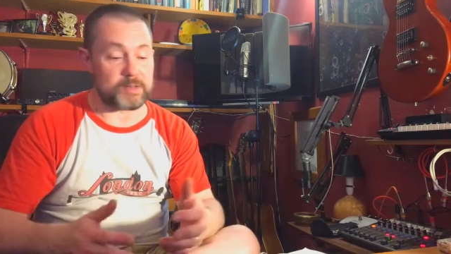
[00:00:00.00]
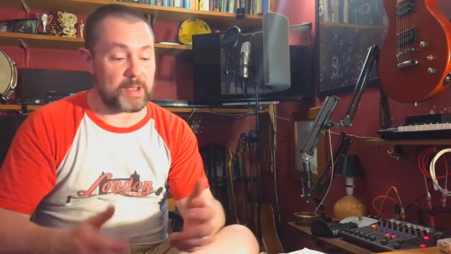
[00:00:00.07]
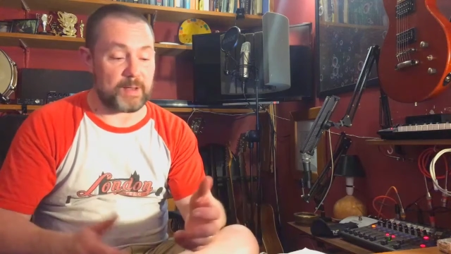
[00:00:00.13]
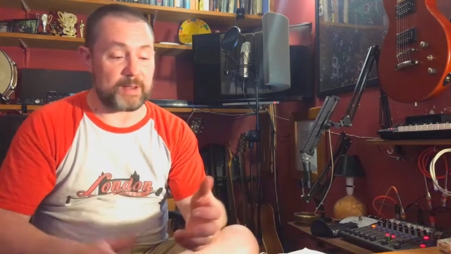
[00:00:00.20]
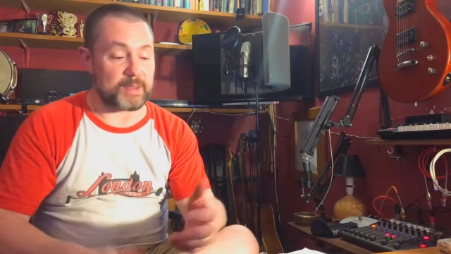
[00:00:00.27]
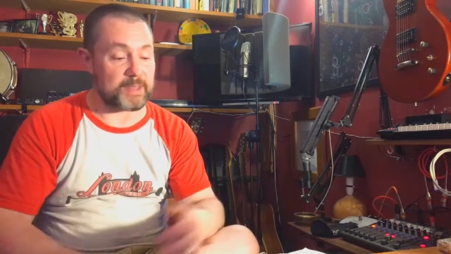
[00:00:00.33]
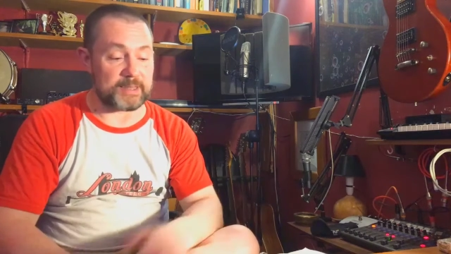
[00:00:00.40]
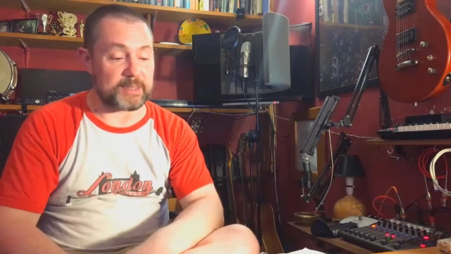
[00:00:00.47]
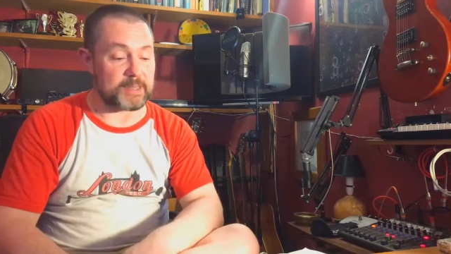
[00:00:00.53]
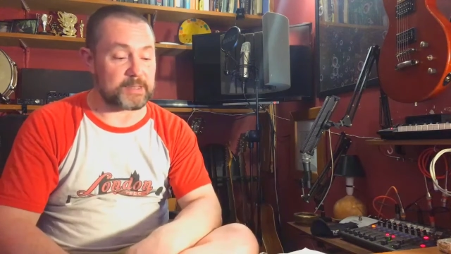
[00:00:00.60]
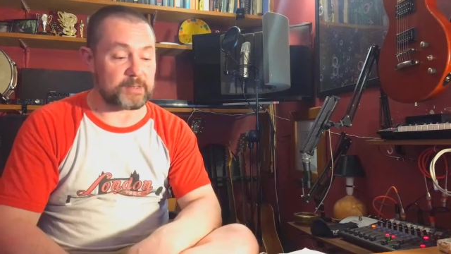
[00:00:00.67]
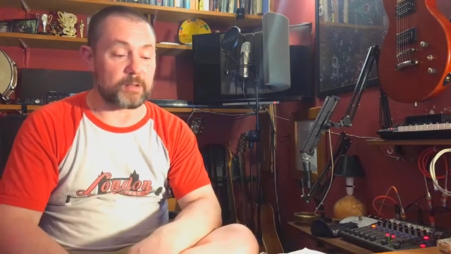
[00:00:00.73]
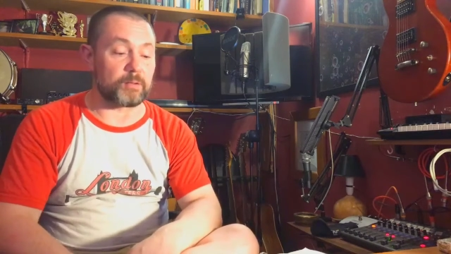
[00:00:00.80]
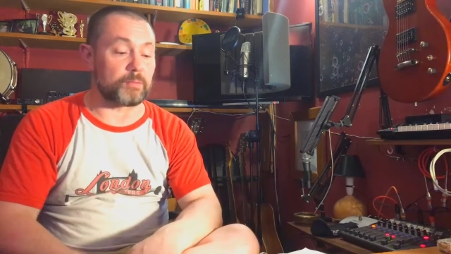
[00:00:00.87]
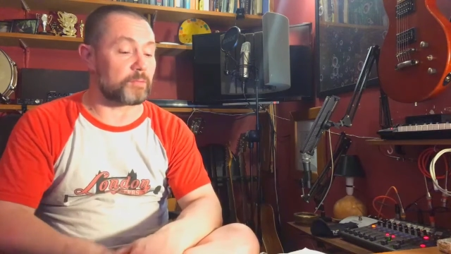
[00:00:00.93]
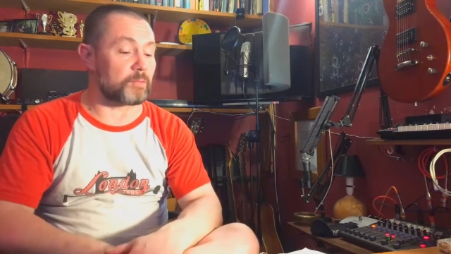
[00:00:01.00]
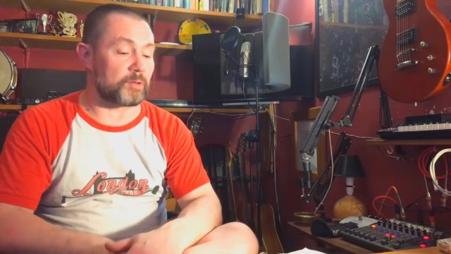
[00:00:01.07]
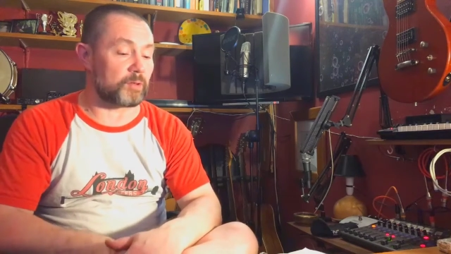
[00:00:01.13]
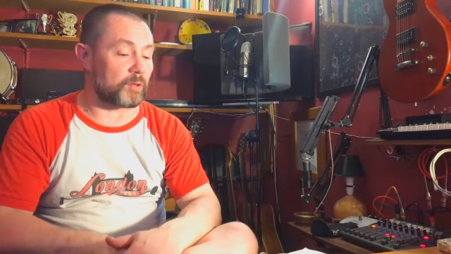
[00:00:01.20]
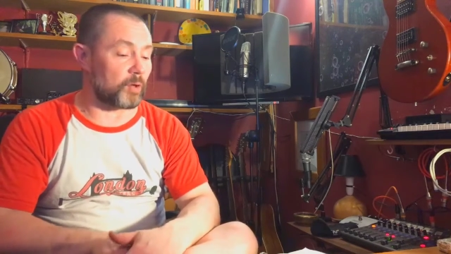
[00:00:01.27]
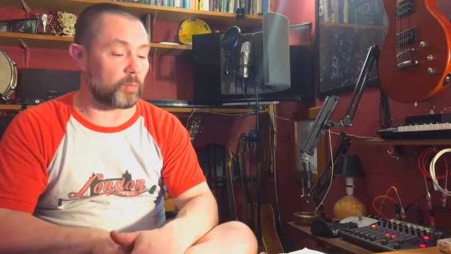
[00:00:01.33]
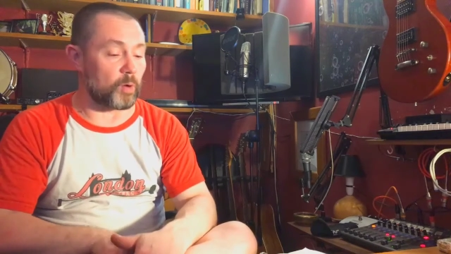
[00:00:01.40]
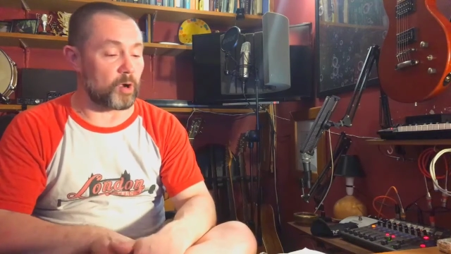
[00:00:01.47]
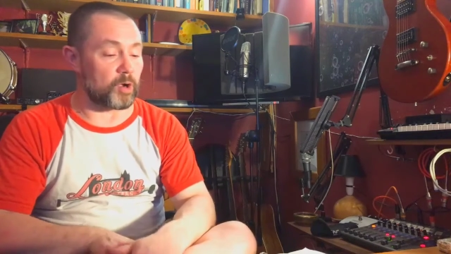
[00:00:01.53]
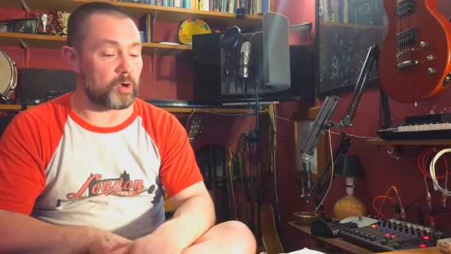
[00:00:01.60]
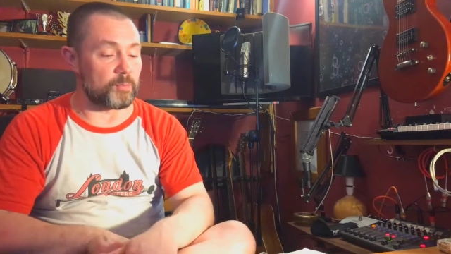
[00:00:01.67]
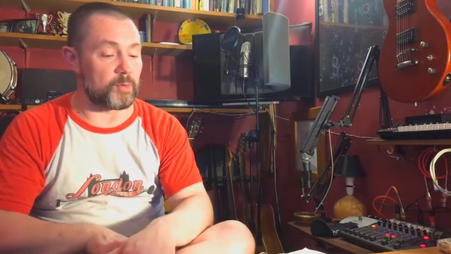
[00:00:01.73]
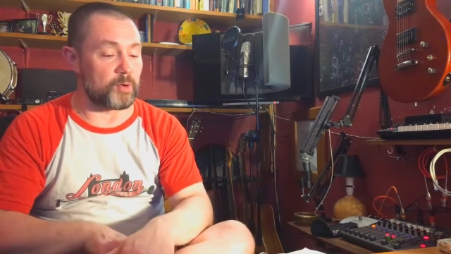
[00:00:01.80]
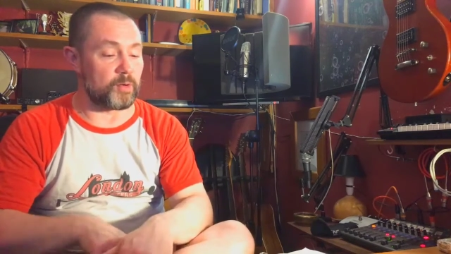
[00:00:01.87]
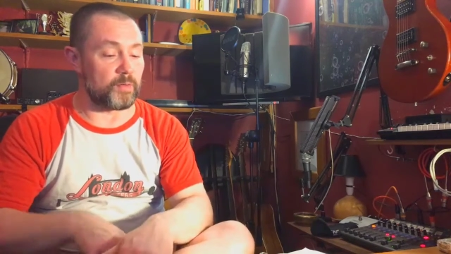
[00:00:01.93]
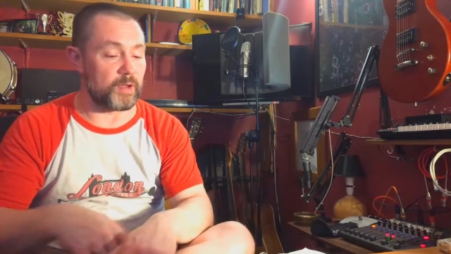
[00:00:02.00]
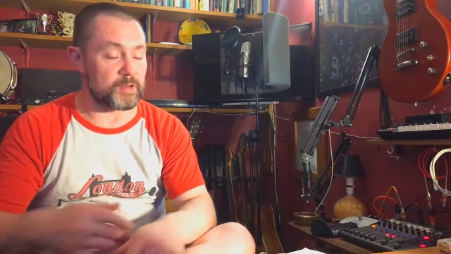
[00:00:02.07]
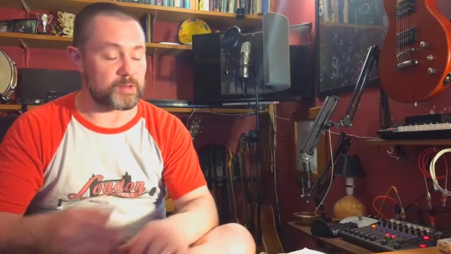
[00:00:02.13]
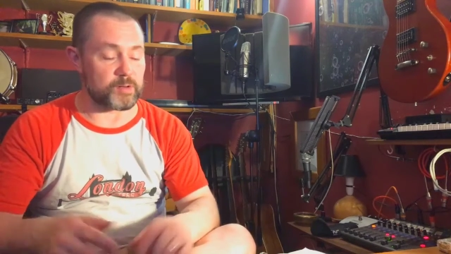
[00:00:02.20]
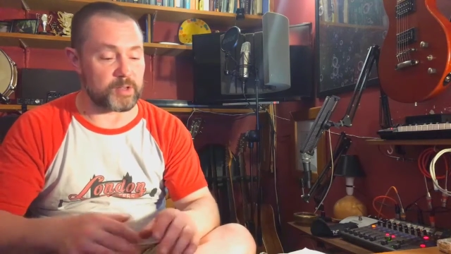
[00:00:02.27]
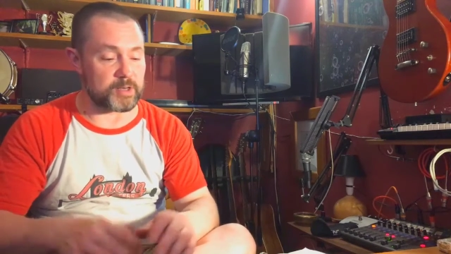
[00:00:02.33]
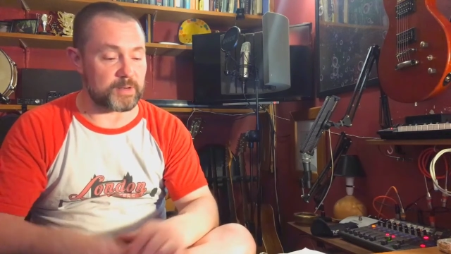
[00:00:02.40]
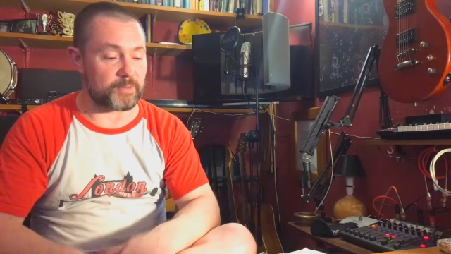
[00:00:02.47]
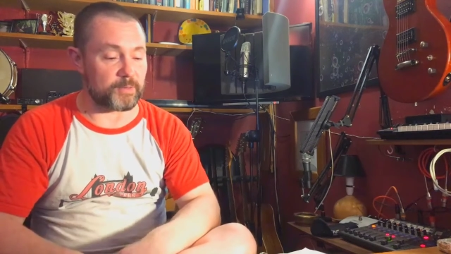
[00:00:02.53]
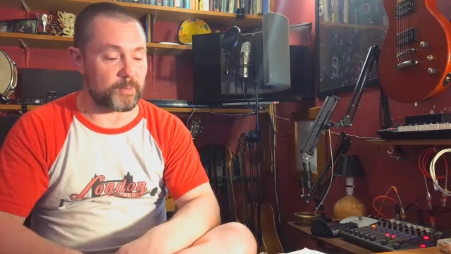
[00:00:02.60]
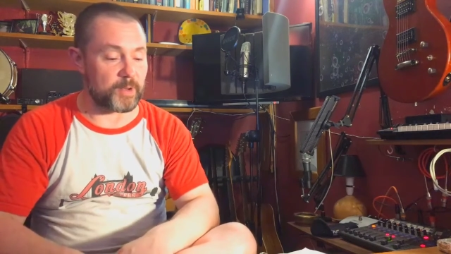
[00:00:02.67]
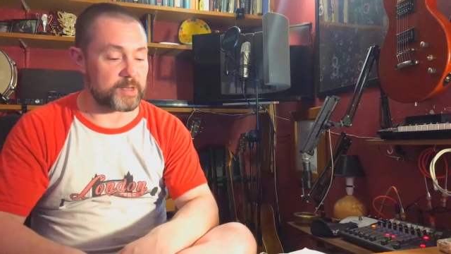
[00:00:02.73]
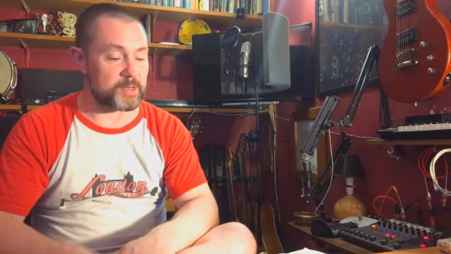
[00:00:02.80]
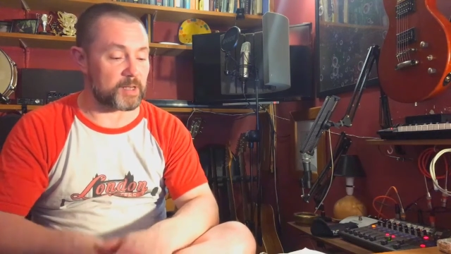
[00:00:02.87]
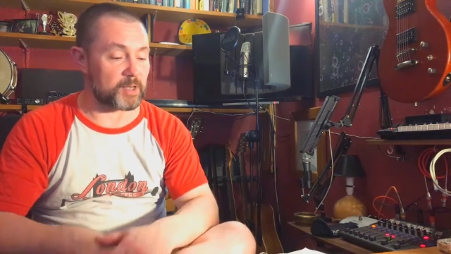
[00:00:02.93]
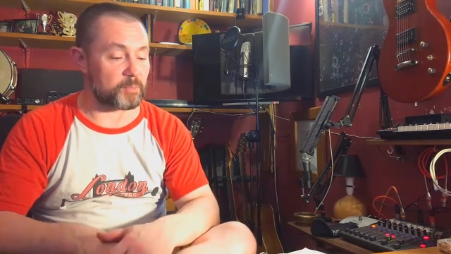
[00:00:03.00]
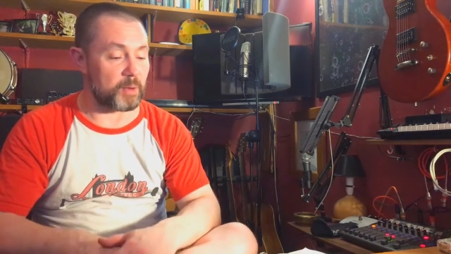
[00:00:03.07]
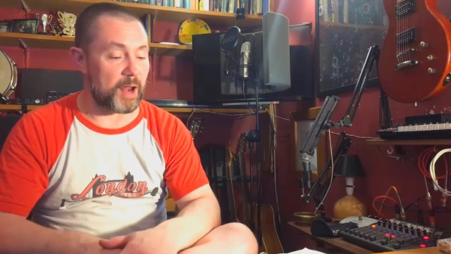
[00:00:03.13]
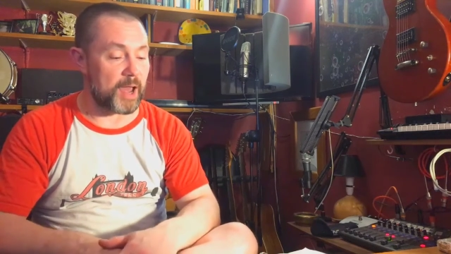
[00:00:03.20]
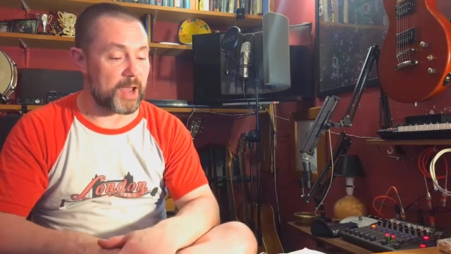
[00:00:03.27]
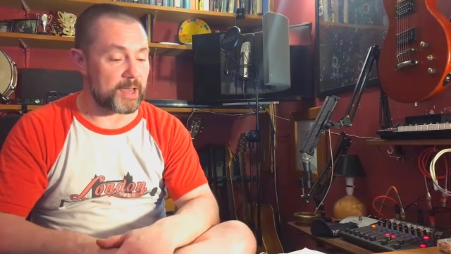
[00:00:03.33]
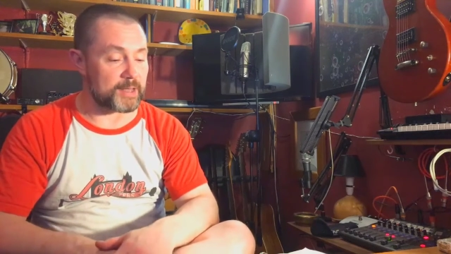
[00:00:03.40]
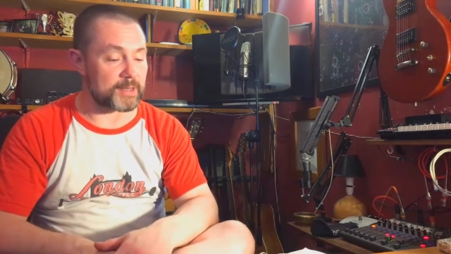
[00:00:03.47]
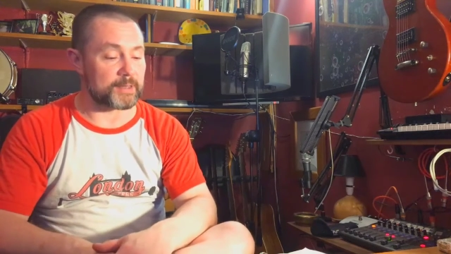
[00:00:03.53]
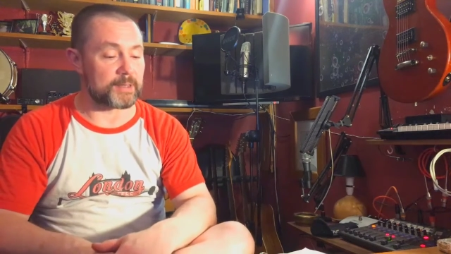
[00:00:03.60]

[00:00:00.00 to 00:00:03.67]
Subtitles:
how I think this could work or move, here's all the different ways I could play it,